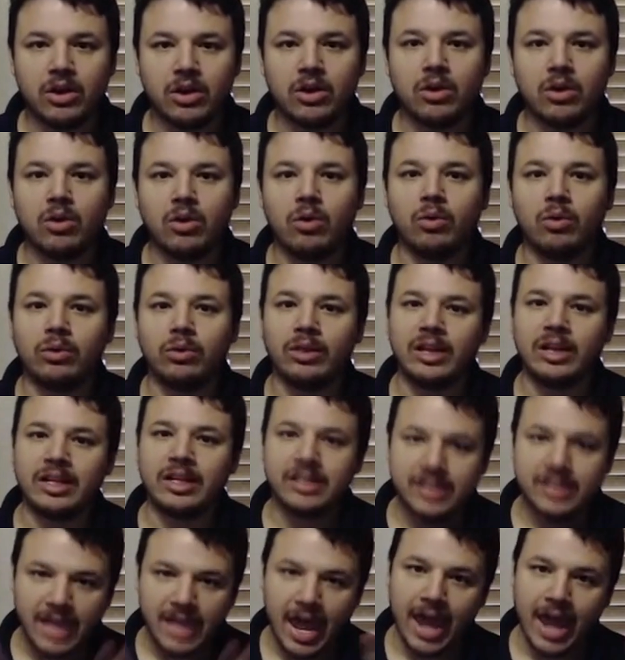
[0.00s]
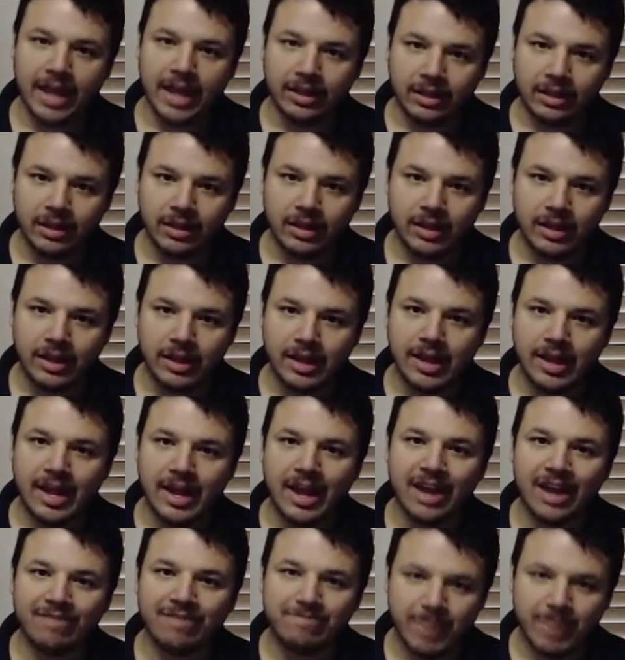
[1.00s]
Only 10
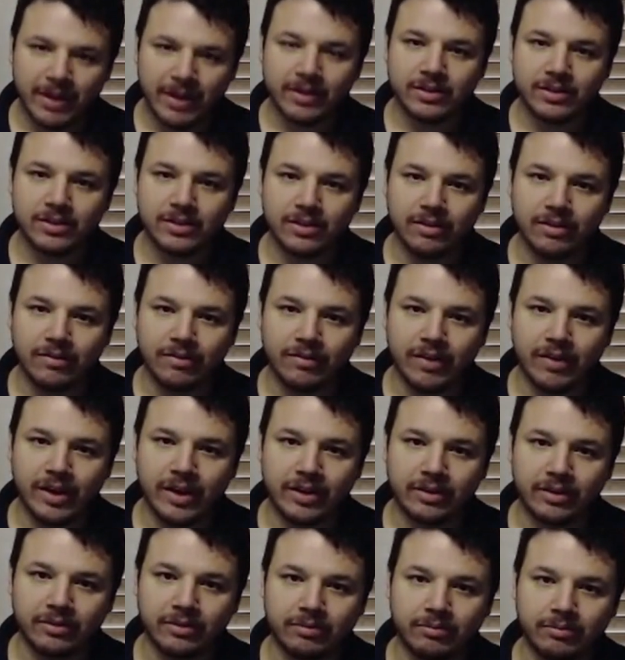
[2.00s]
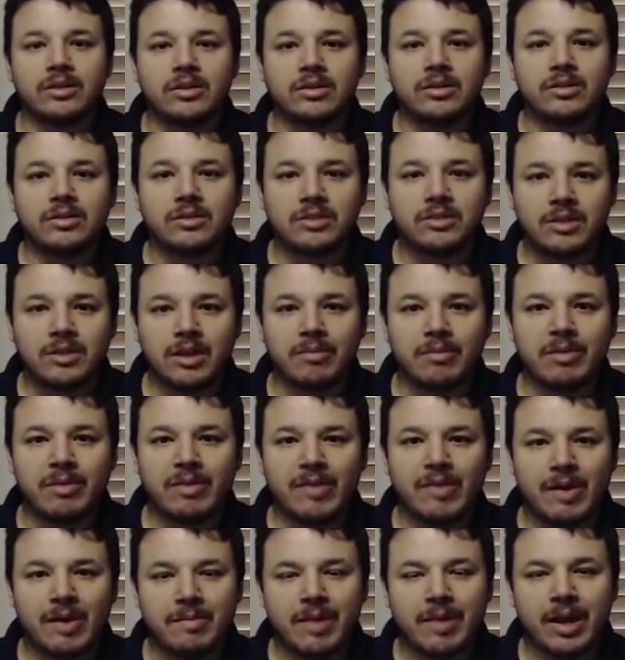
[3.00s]
have made it to the final. Some of
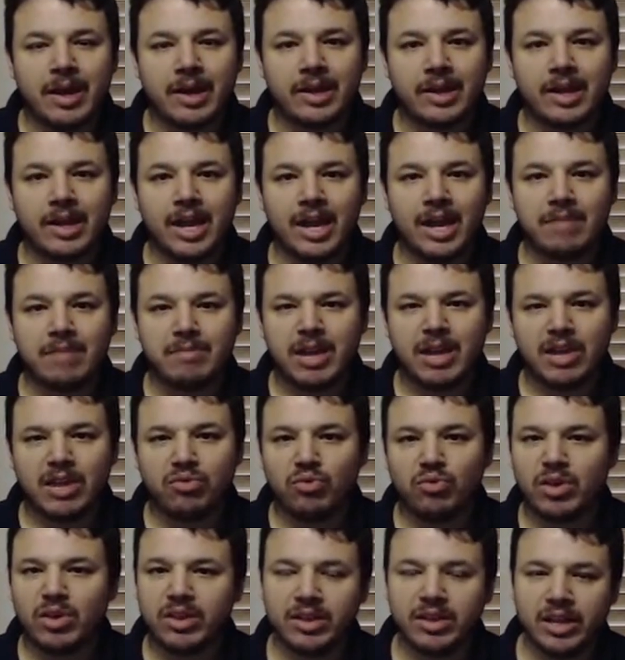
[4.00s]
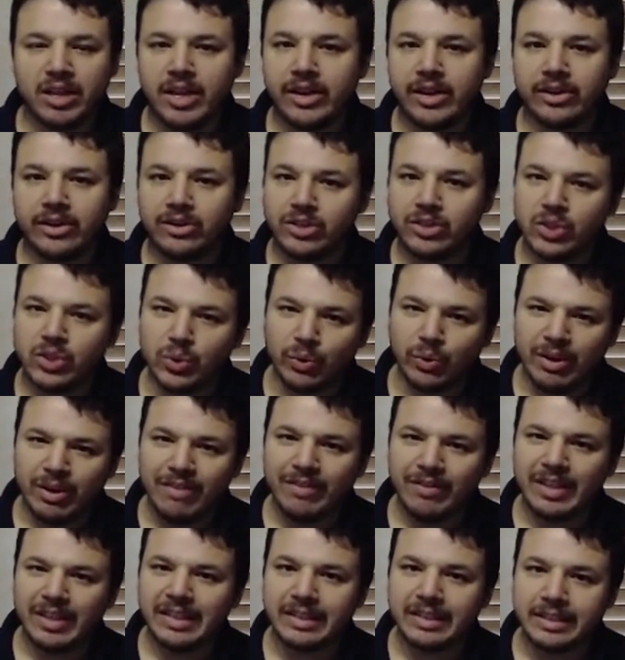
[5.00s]
them came in with years or
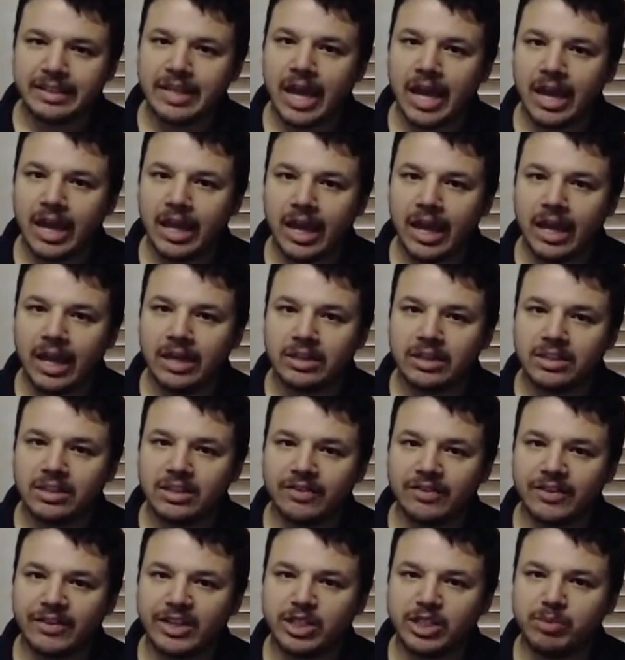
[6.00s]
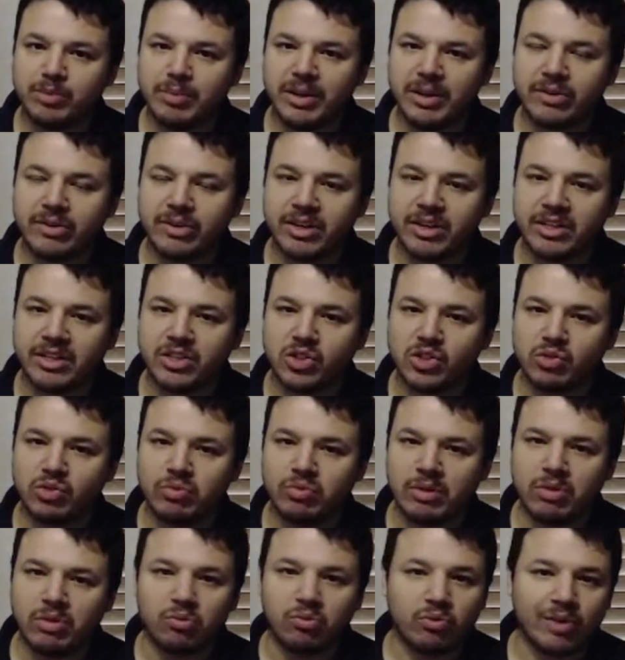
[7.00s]
even decades of experience
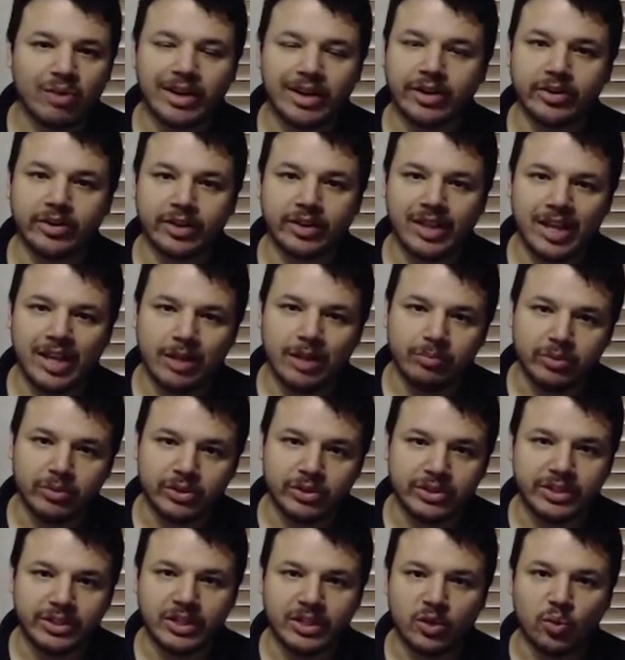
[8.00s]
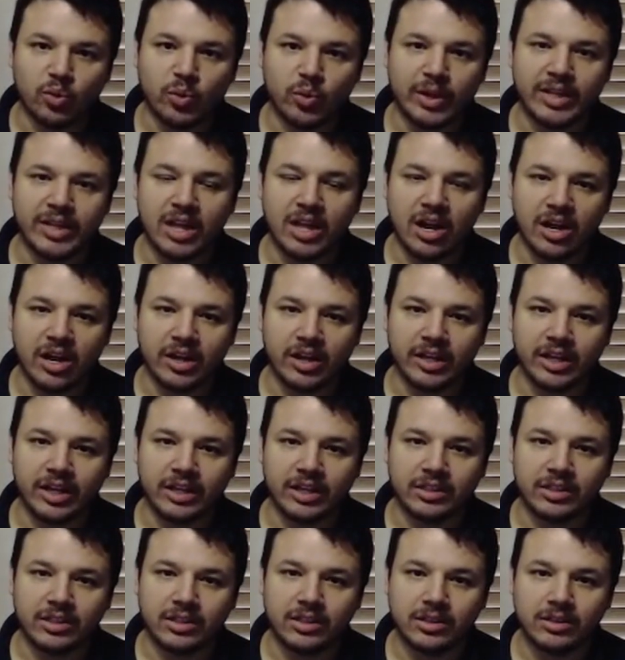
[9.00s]
with record labels and arena
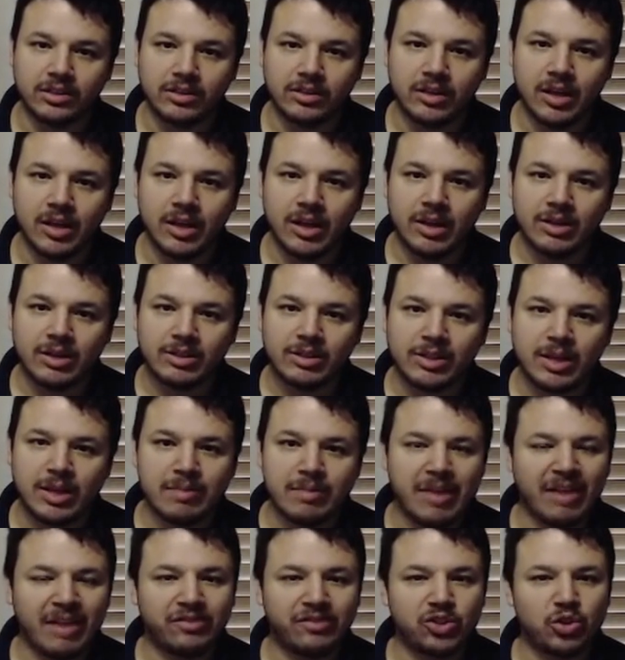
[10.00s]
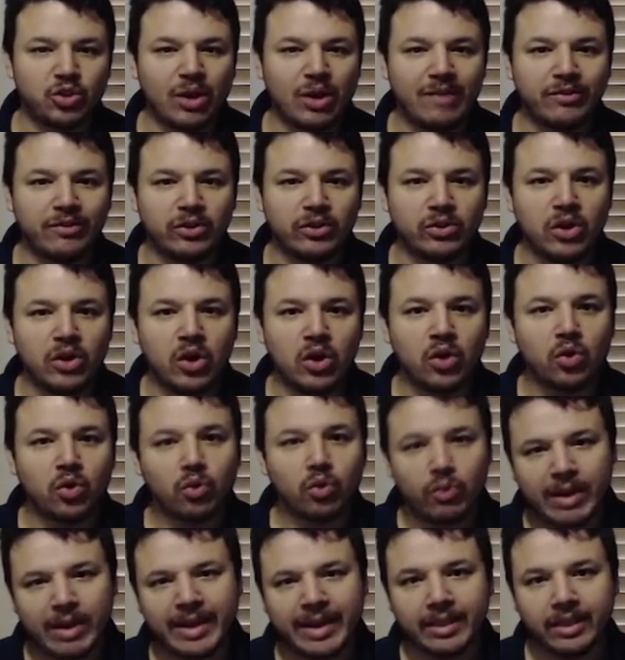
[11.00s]
audiences. Some have traveled
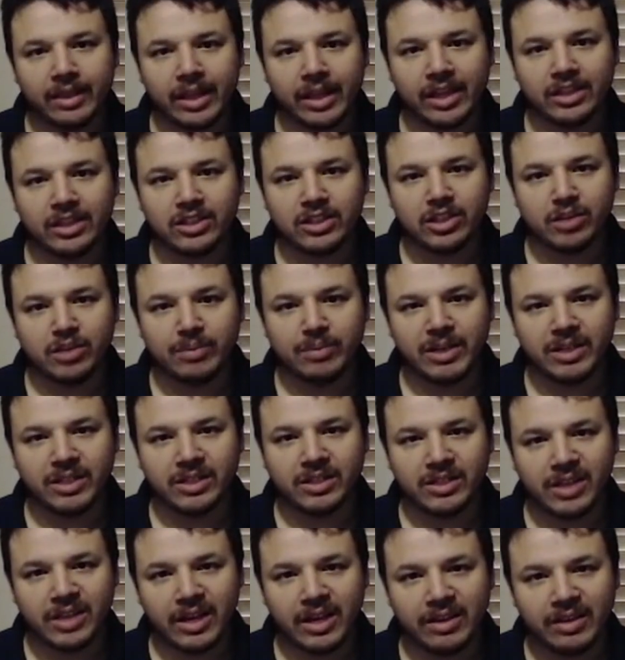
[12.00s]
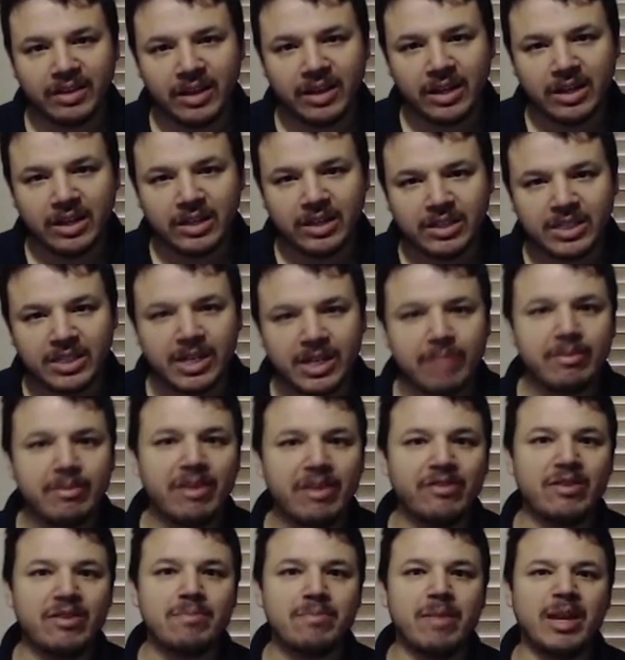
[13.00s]
great lengths to be seen. Some
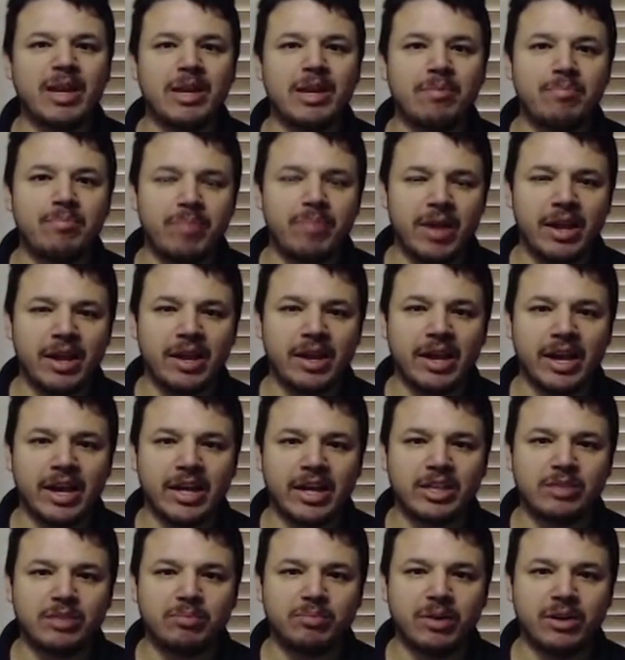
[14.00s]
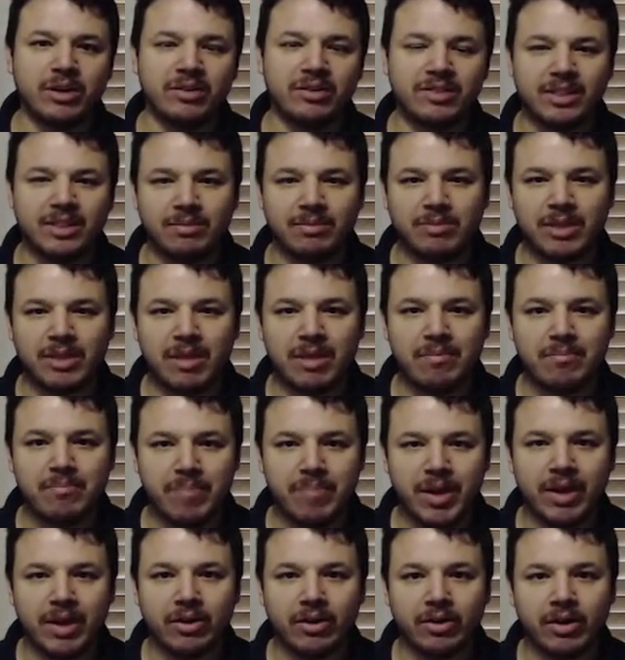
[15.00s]
even made it big as part of something
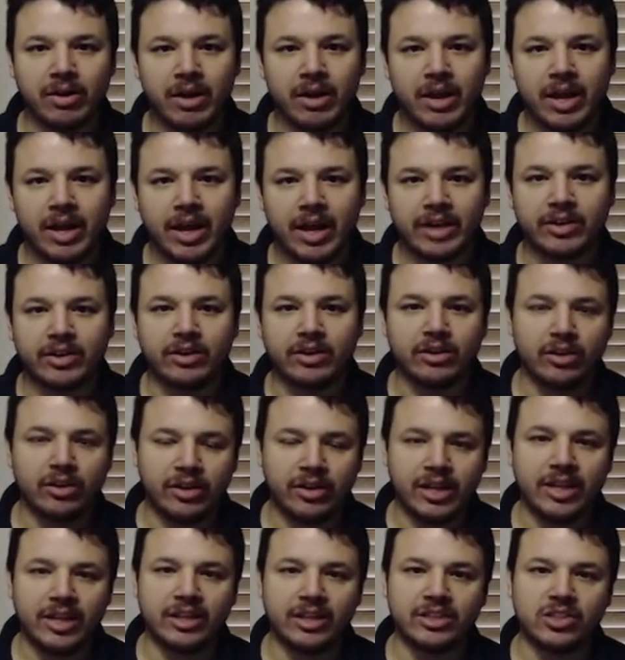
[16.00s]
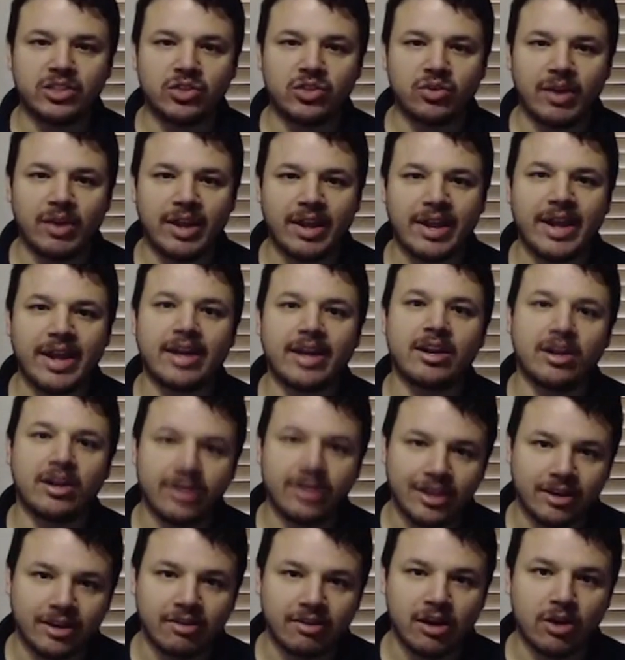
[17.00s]
bigger and are looking to strike out on
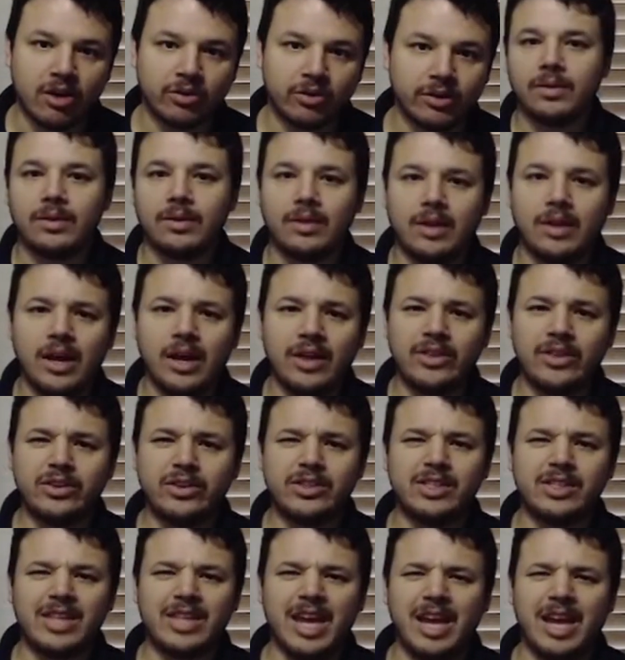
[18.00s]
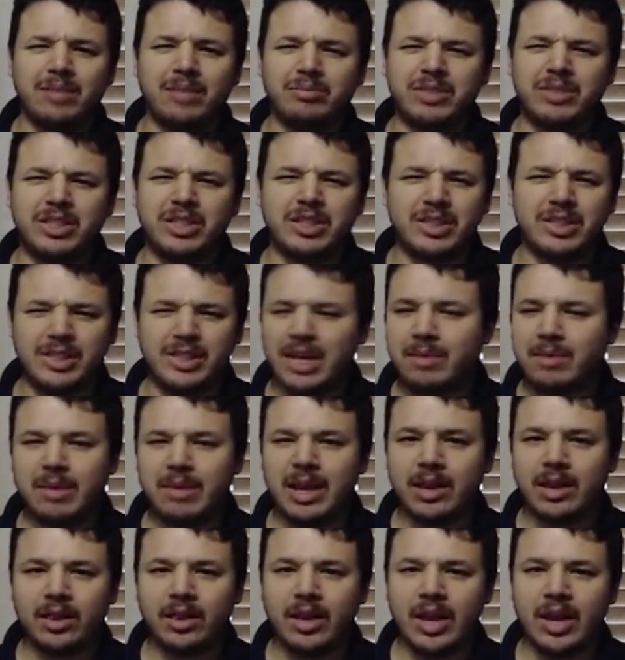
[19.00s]
their own. Others came
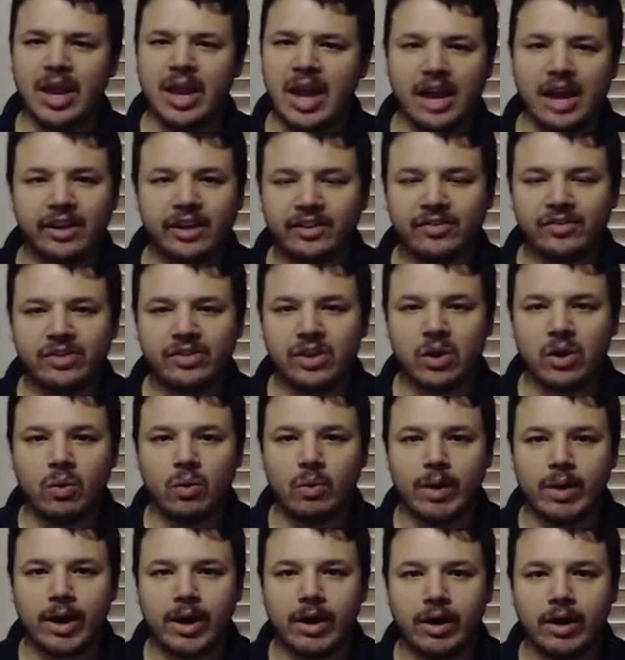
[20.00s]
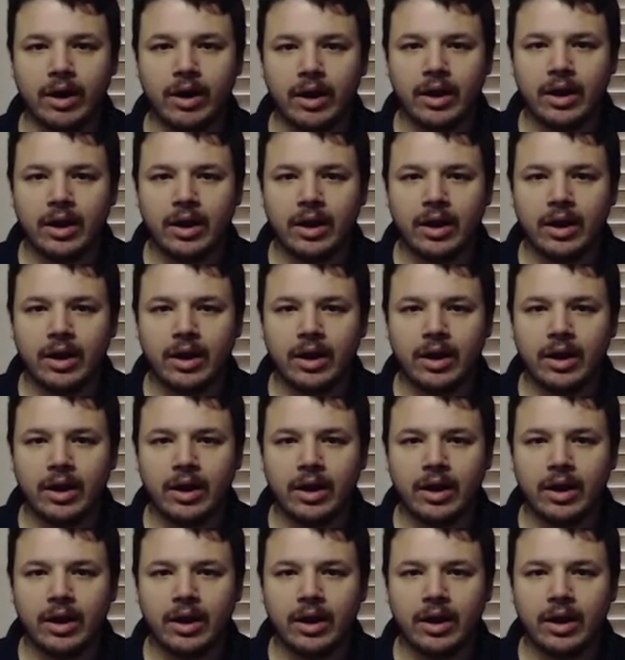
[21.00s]
seemingly out of nowhere.